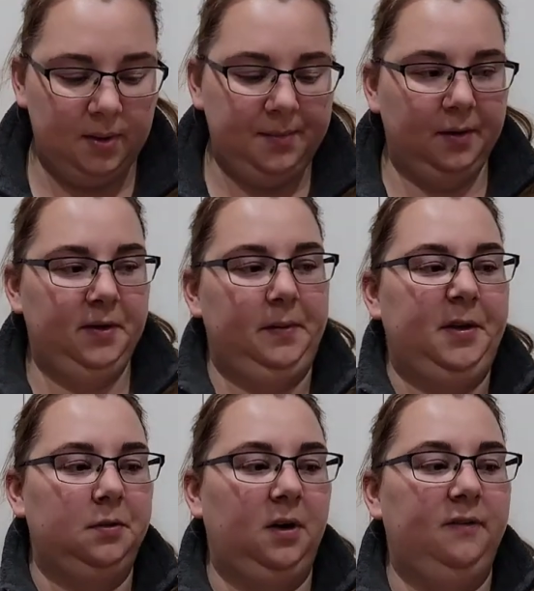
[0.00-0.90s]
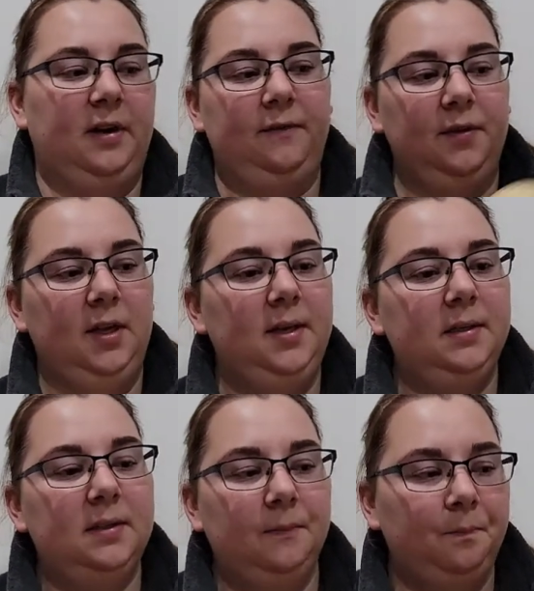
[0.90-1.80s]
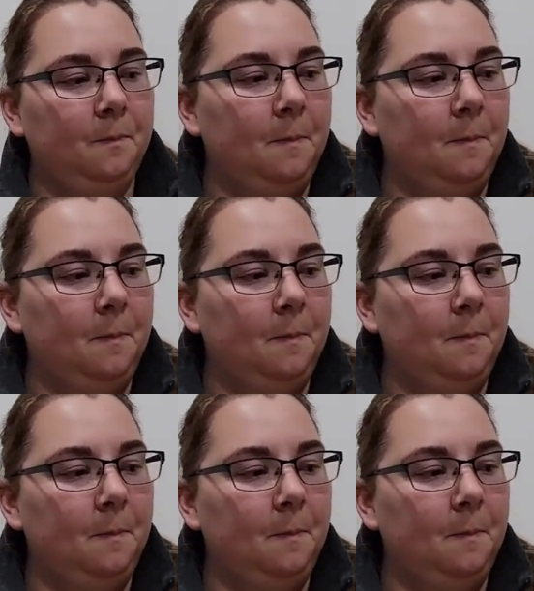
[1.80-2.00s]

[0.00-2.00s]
Maybe only about 25 for these.